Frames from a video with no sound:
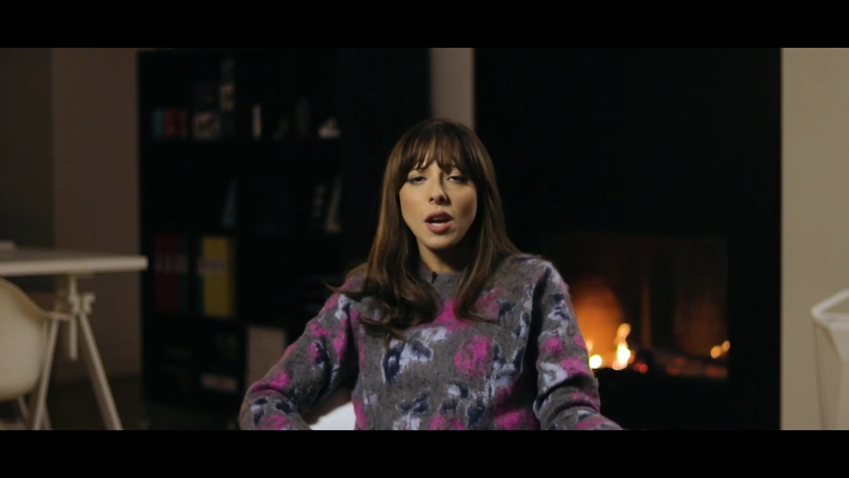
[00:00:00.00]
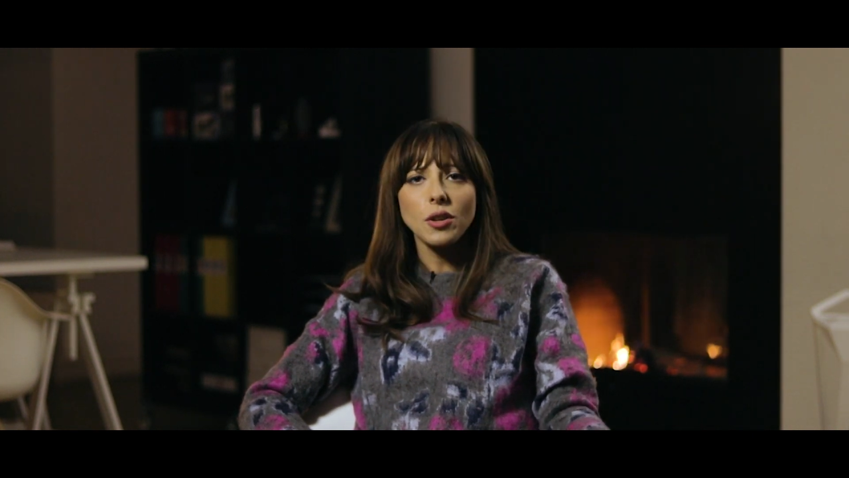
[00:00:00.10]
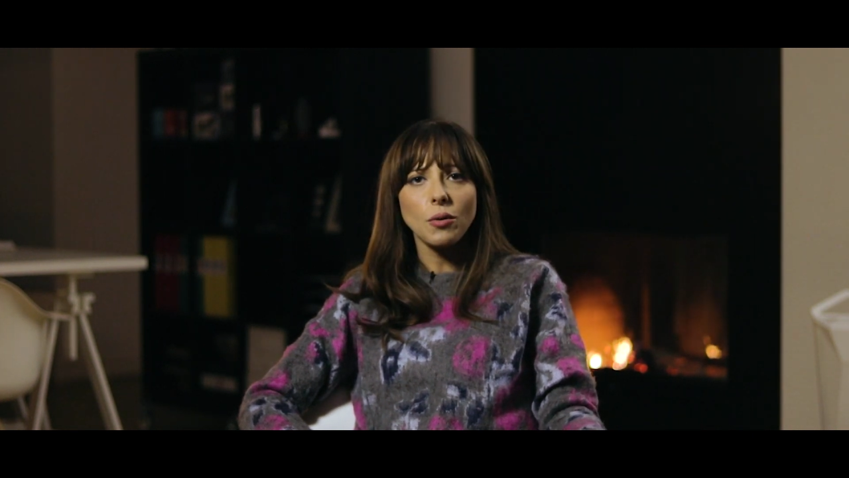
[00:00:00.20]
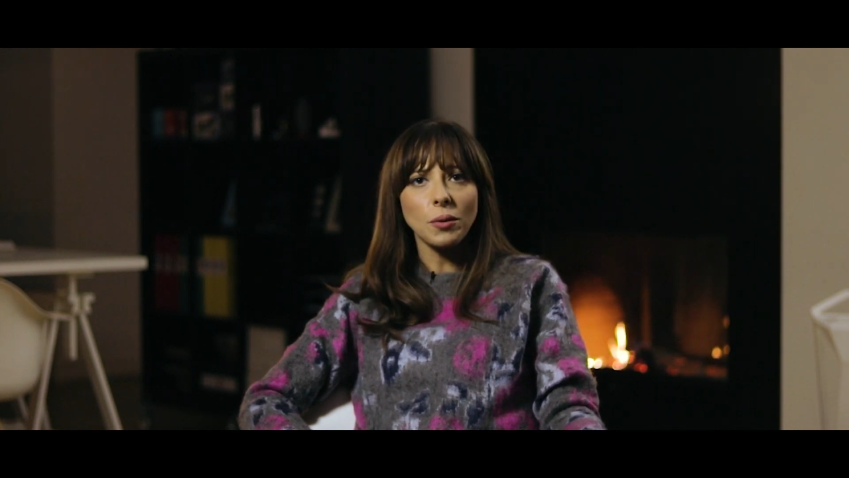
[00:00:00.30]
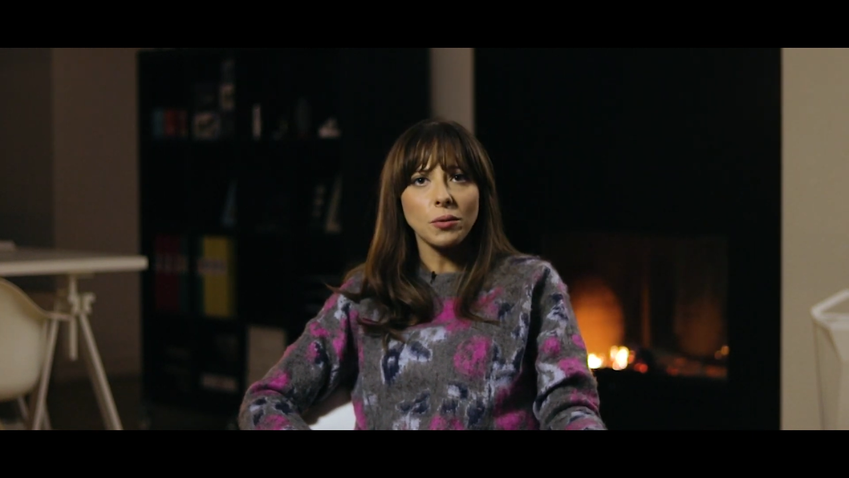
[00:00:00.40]

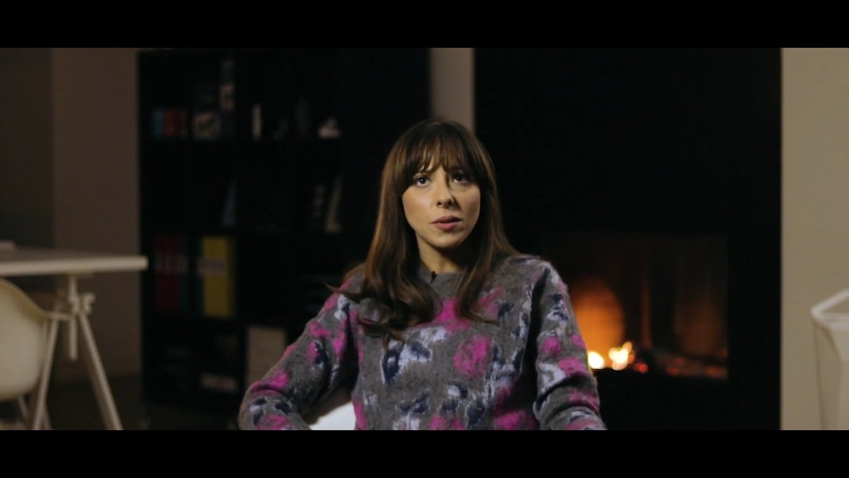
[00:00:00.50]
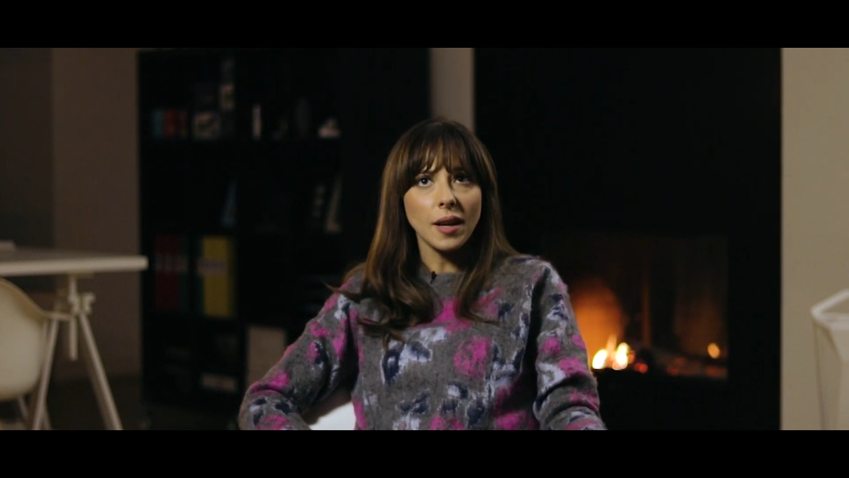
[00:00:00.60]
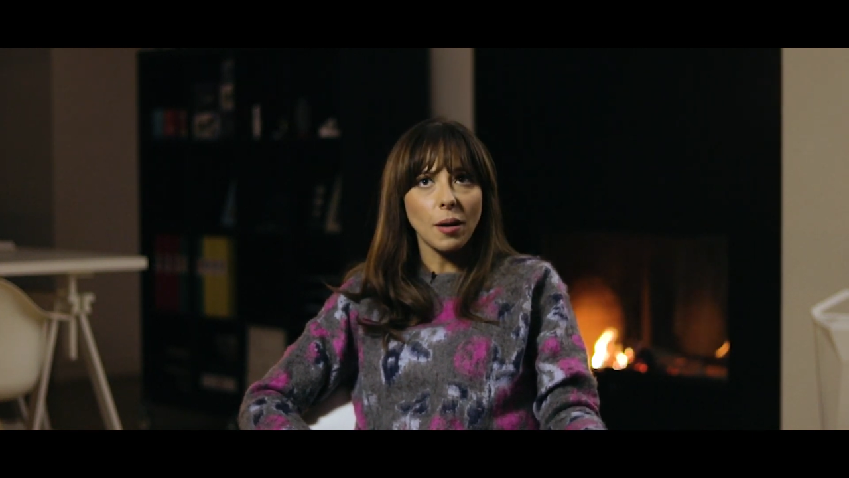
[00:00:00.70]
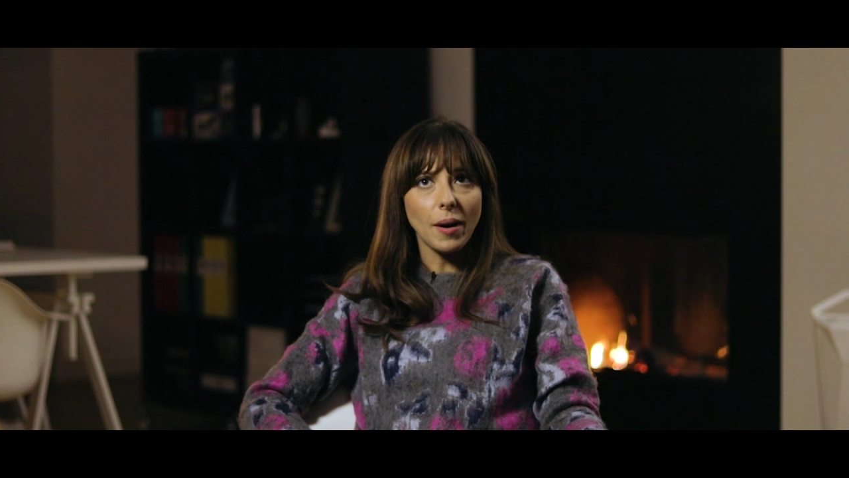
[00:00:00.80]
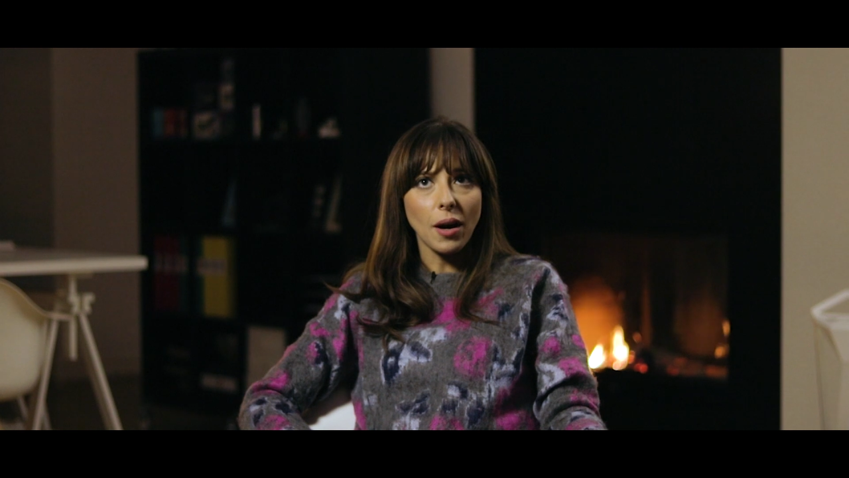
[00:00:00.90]
You want to
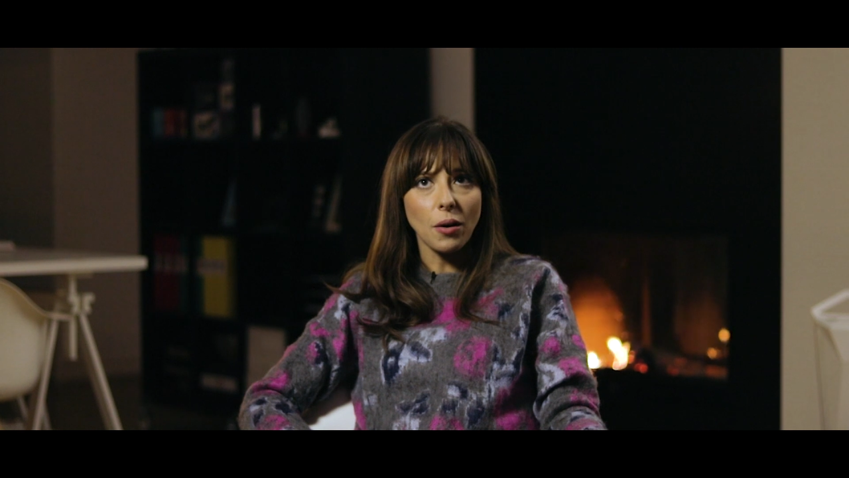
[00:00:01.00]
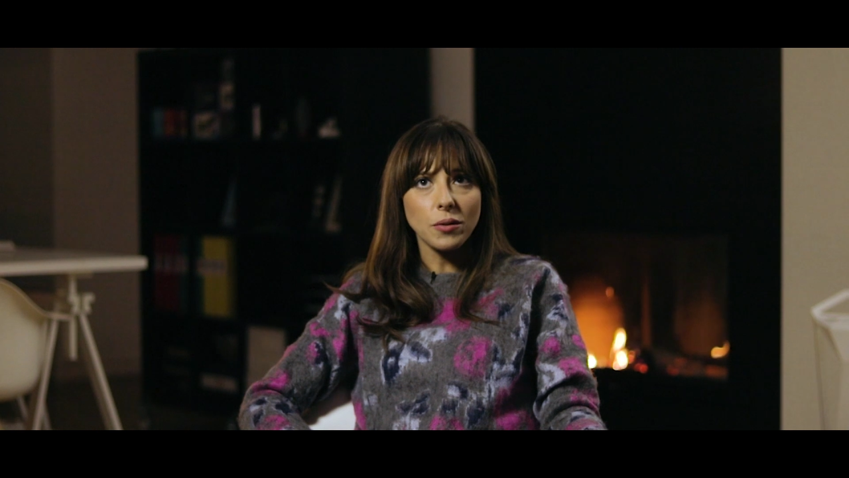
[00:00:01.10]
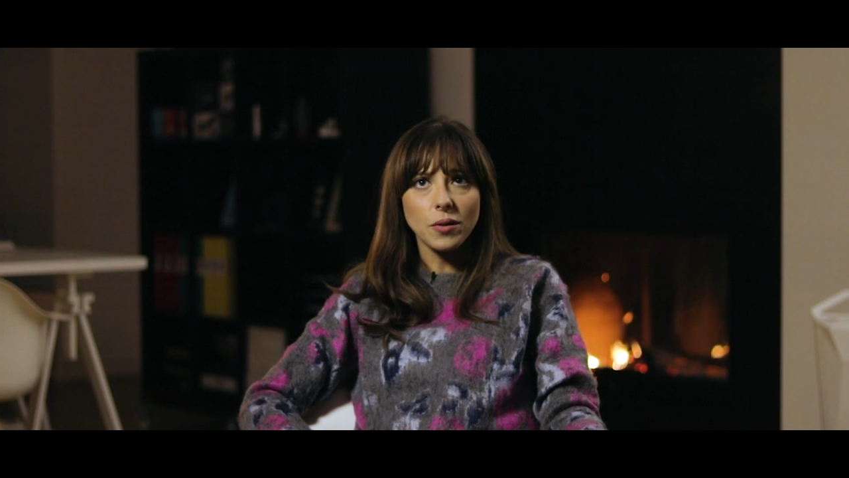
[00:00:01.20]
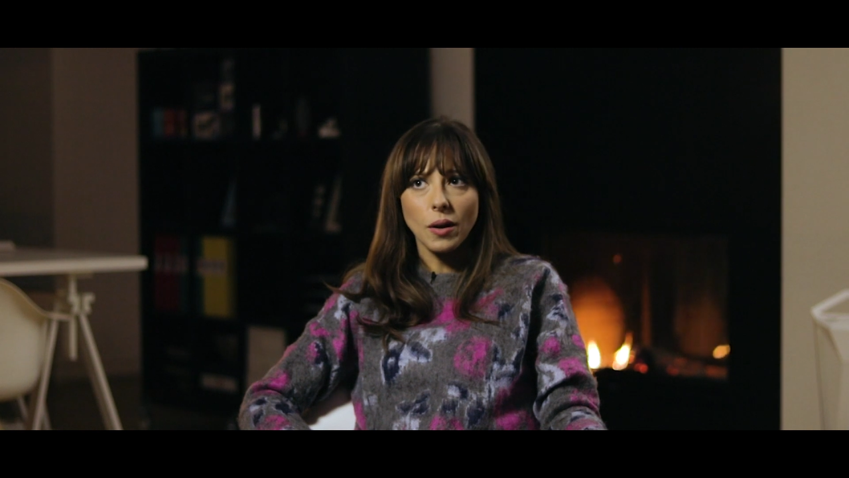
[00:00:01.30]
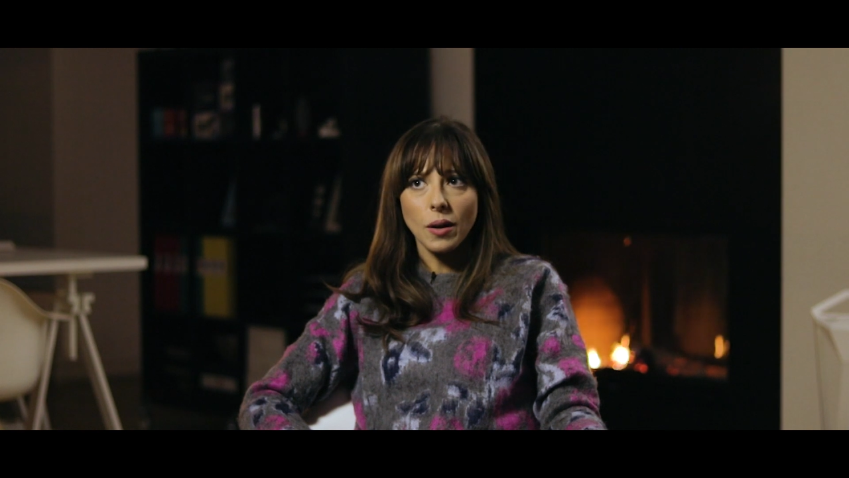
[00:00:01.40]
think
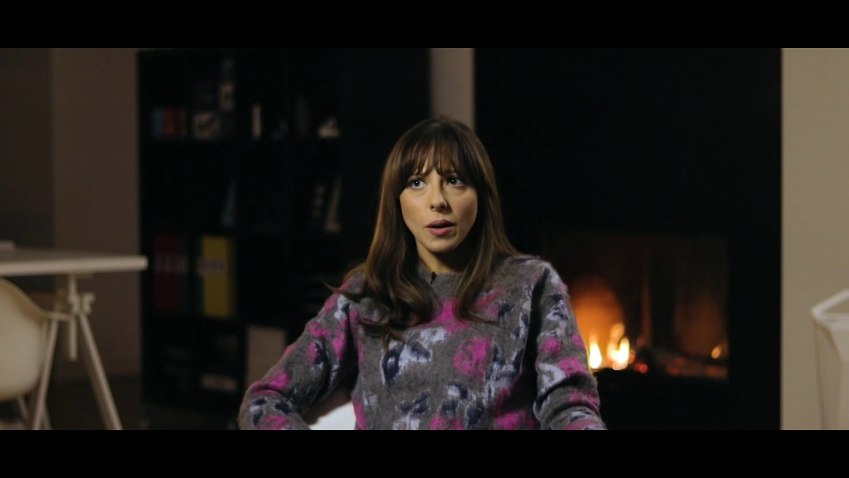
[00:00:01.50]
about